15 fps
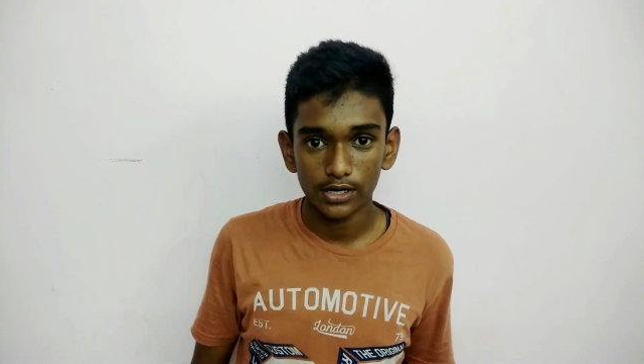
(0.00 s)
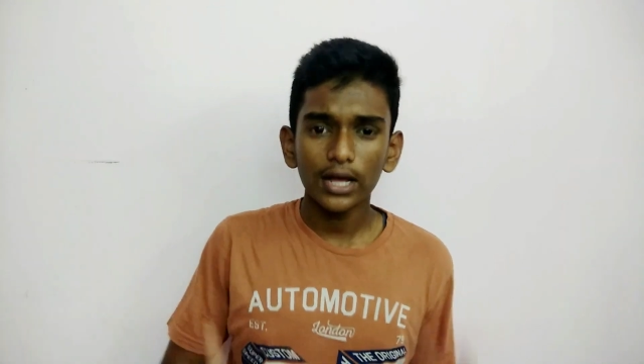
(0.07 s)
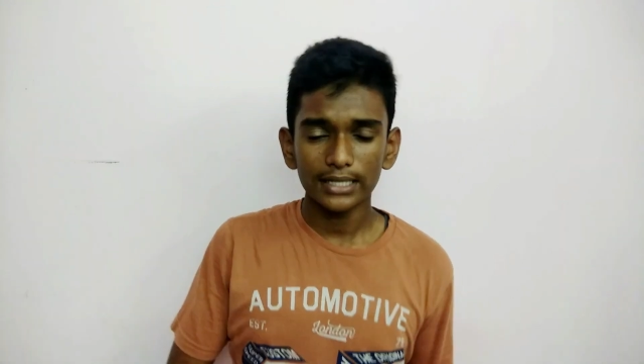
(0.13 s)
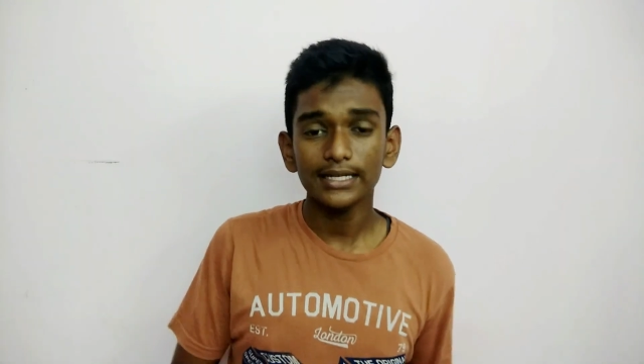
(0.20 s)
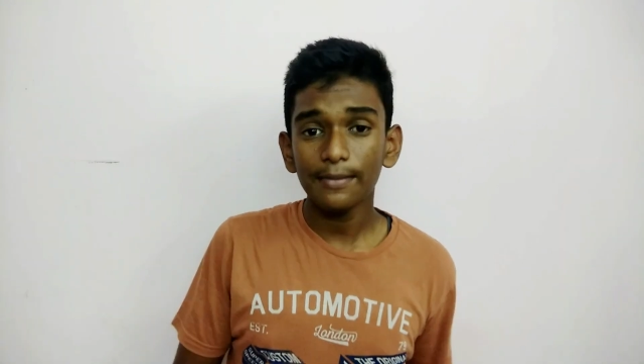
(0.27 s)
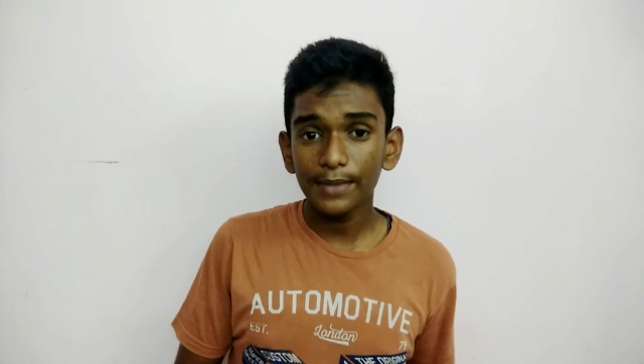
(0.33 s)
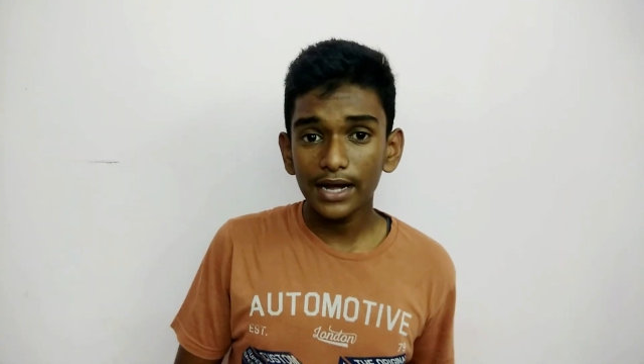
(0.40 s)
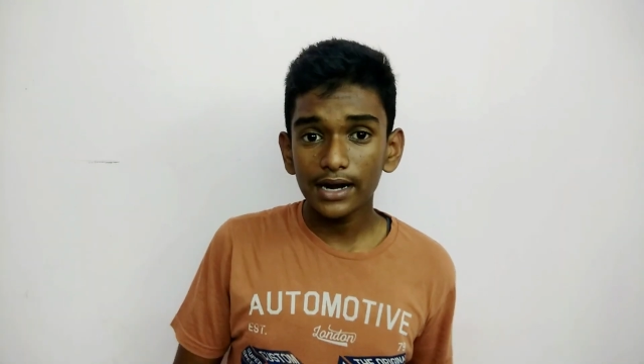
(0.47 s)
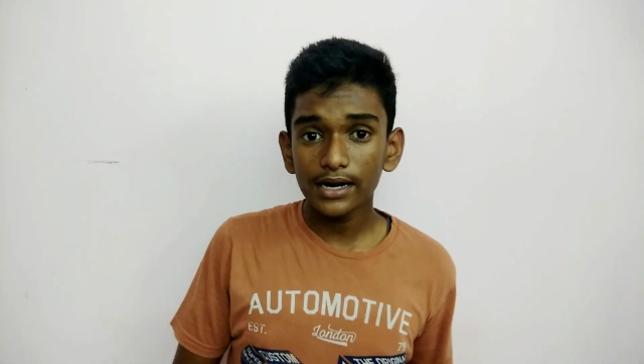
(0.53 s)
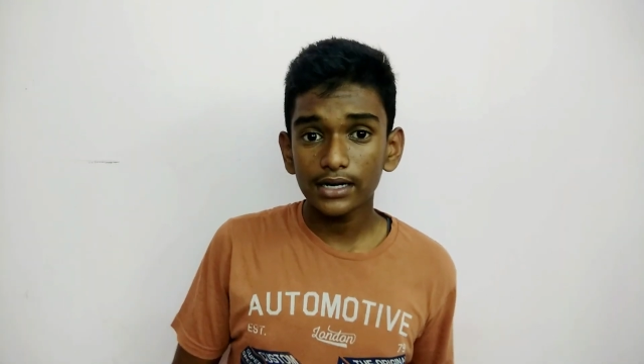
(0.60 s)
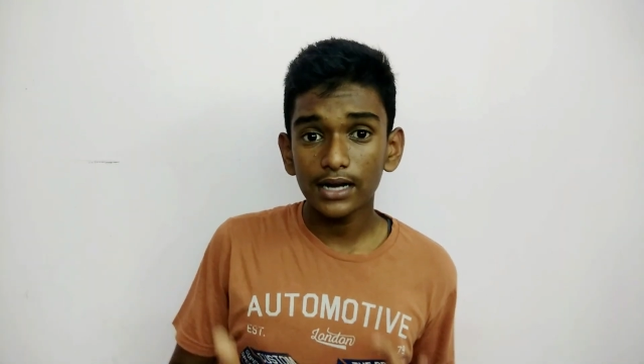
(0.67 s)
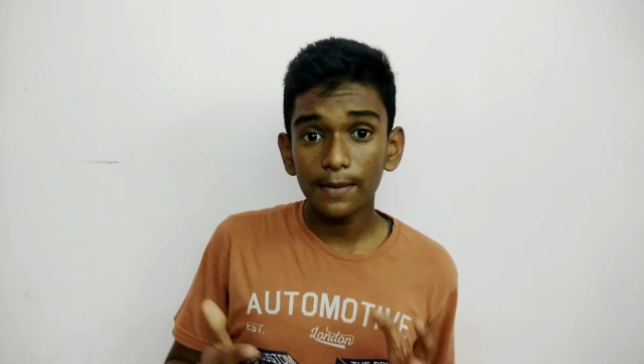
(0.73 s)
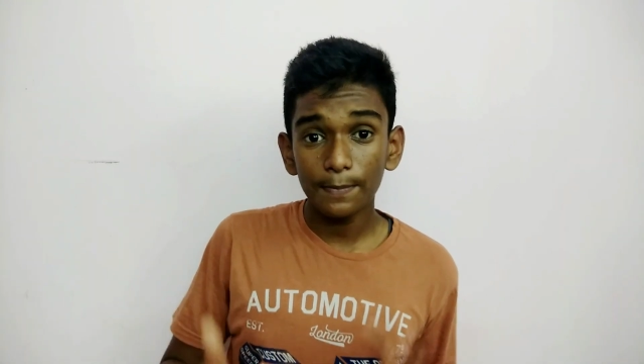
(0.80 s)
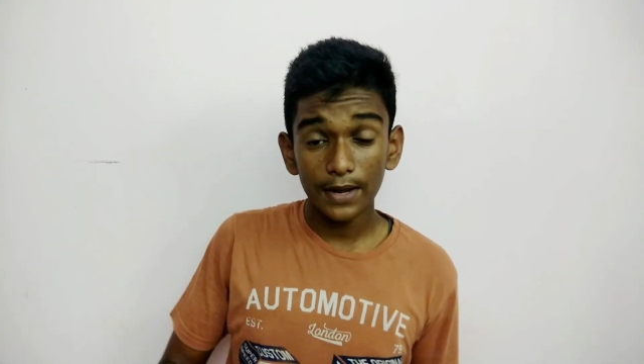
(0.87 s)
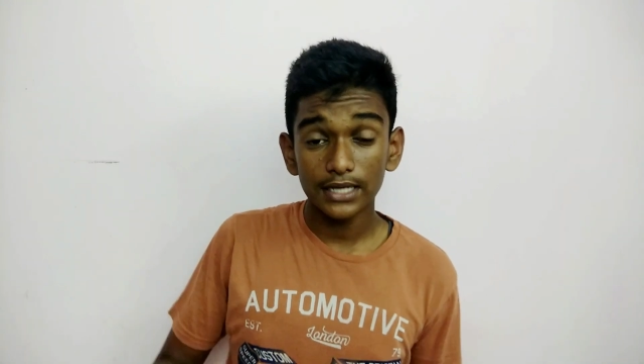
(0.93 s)
Okay,
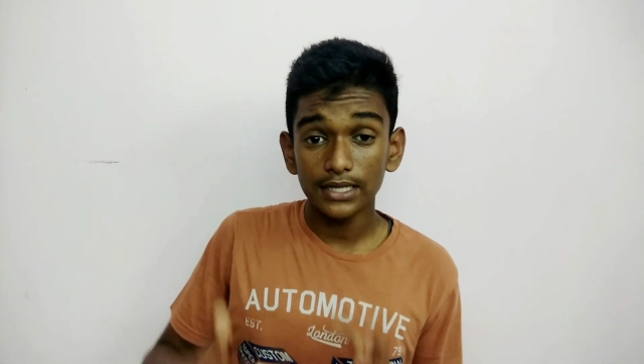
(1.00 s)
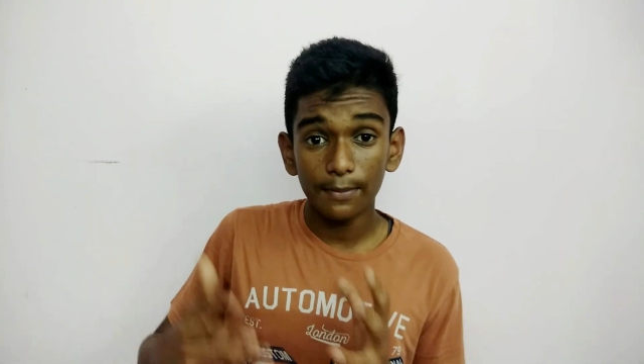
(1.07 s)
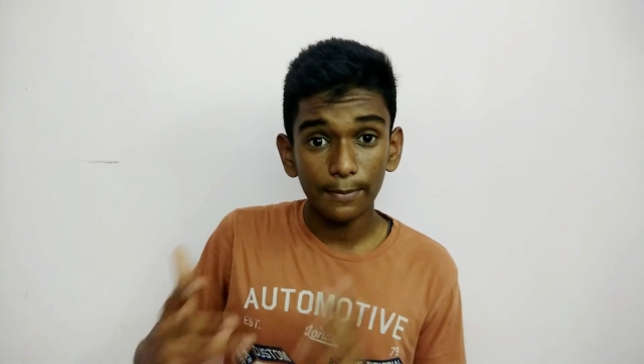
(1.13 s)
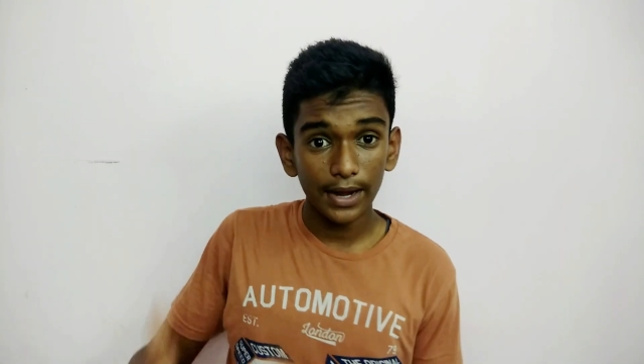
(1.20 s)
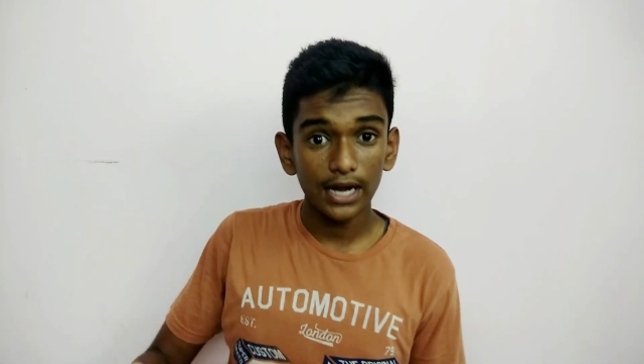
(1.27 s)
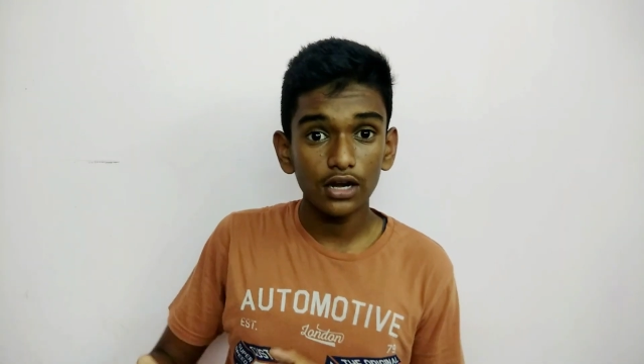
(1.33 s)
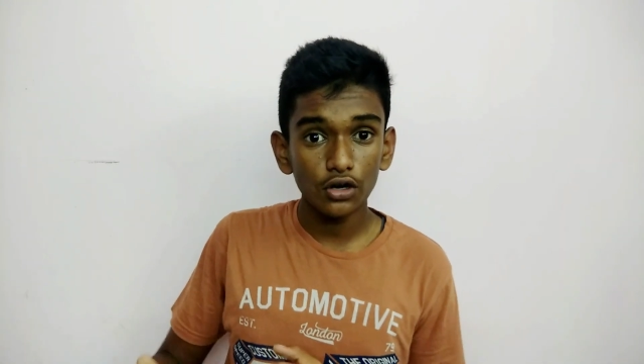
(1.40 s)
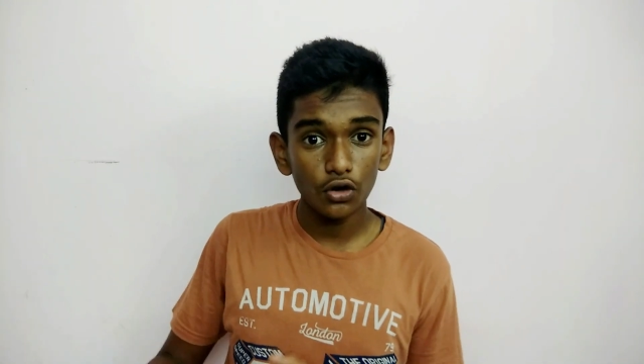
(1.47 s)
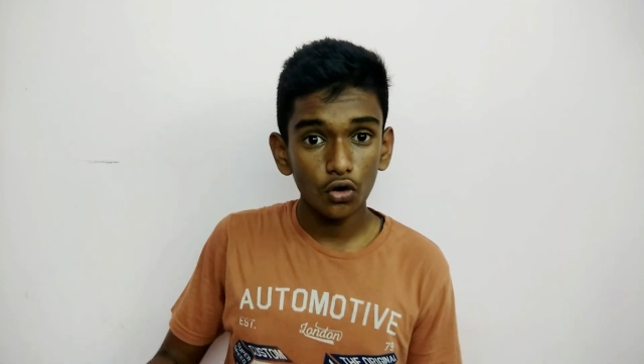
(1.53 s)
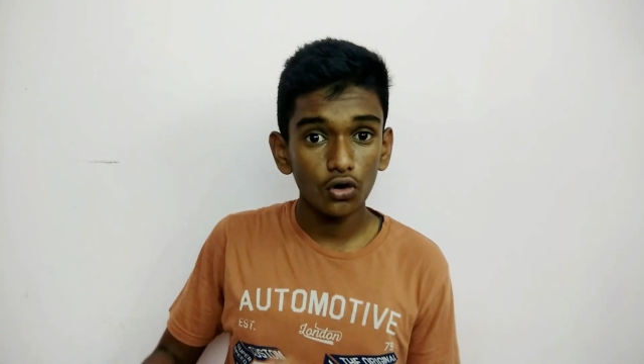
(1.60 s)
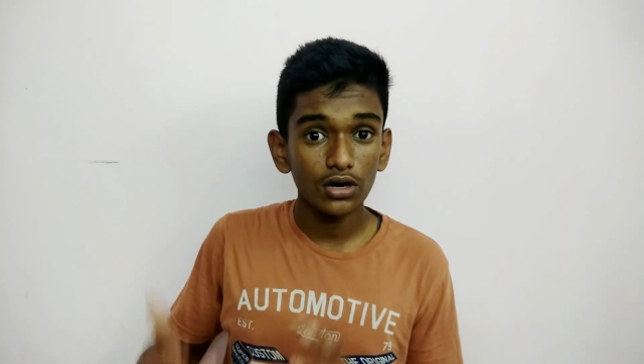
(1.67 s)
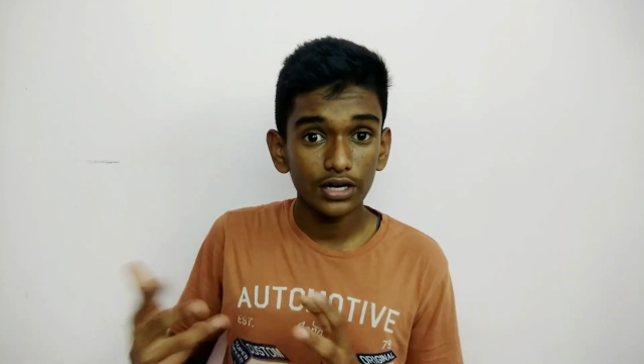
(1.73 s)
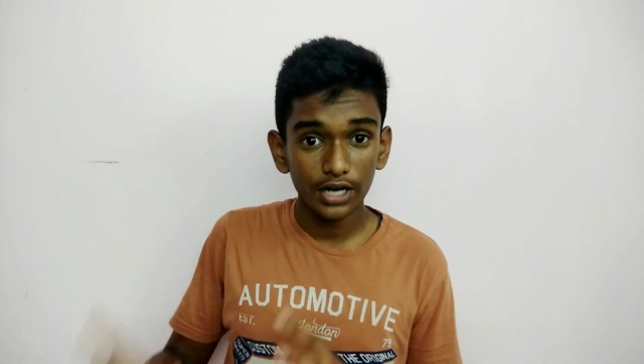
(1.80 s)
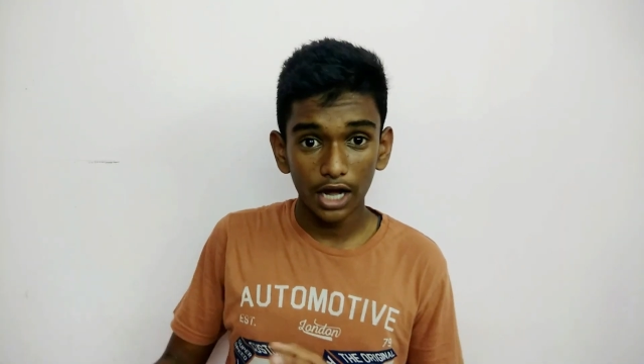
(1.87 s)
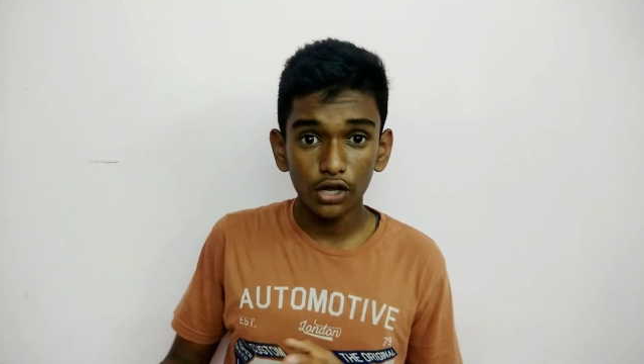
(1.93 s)
semiconductor plays a main role
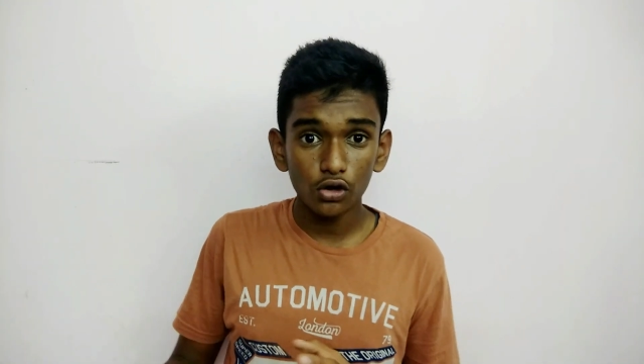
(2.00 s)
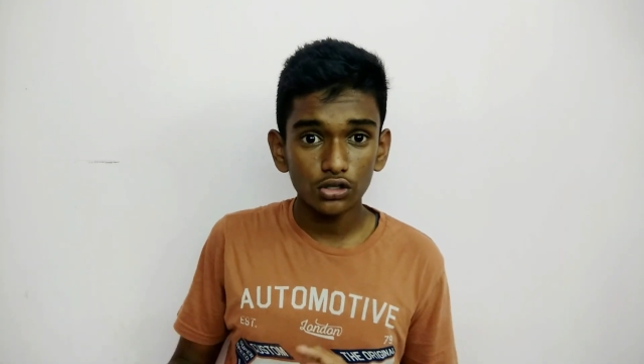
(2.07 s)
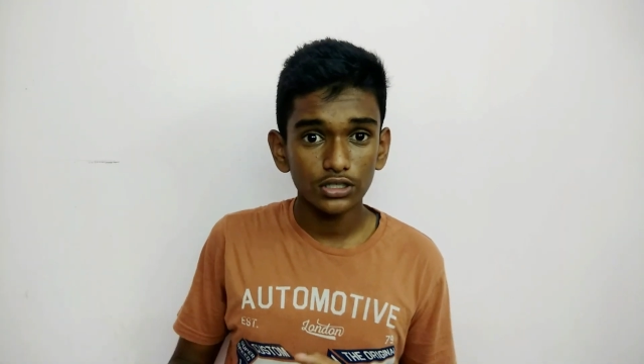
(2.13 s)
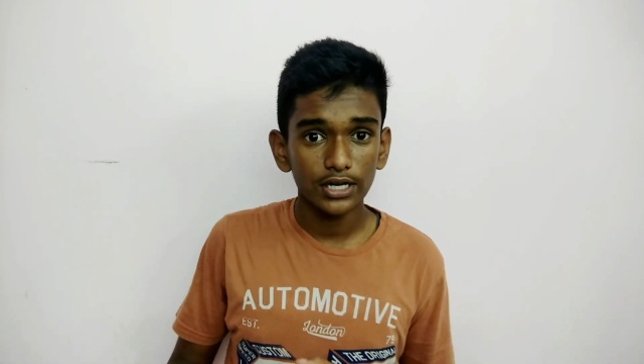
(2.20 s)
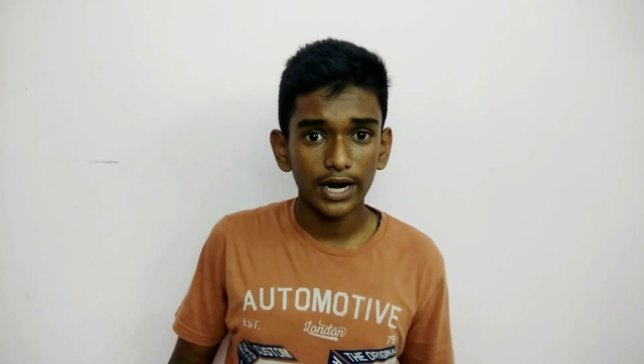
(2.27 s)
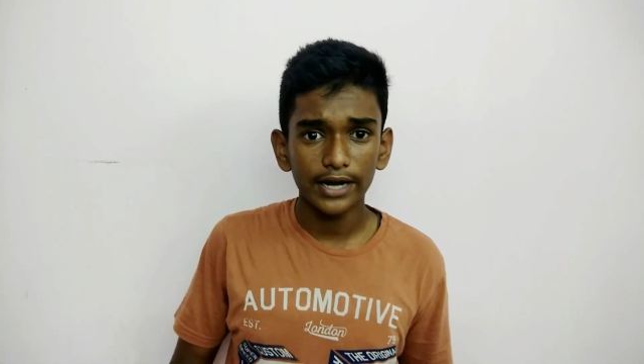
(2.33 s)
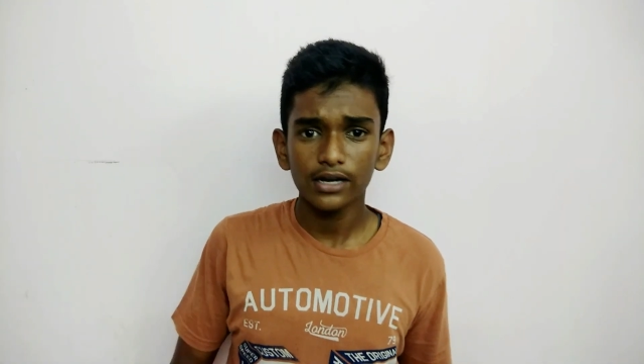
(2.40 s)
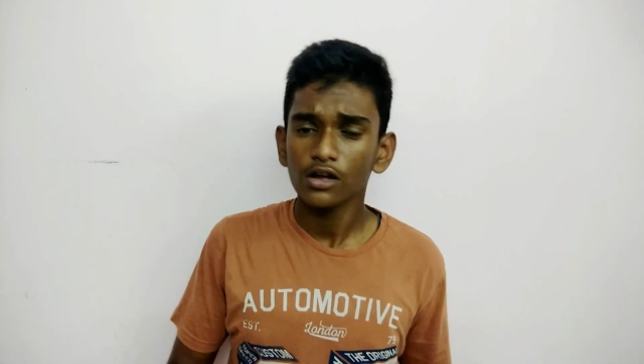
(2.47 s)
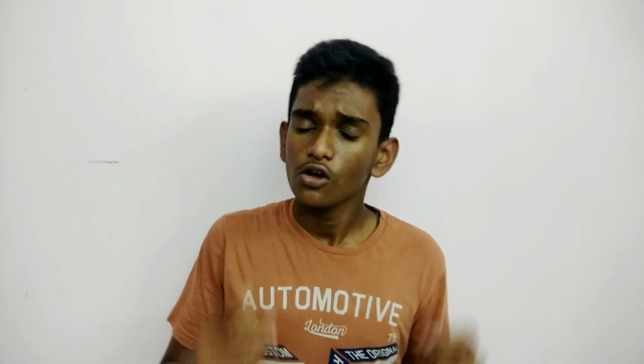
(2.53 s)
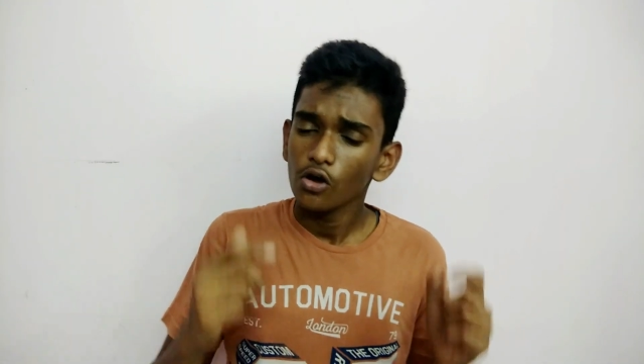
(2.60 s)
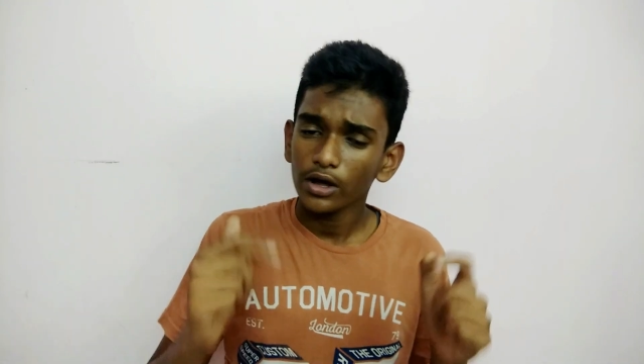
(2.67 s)
in diodes, right?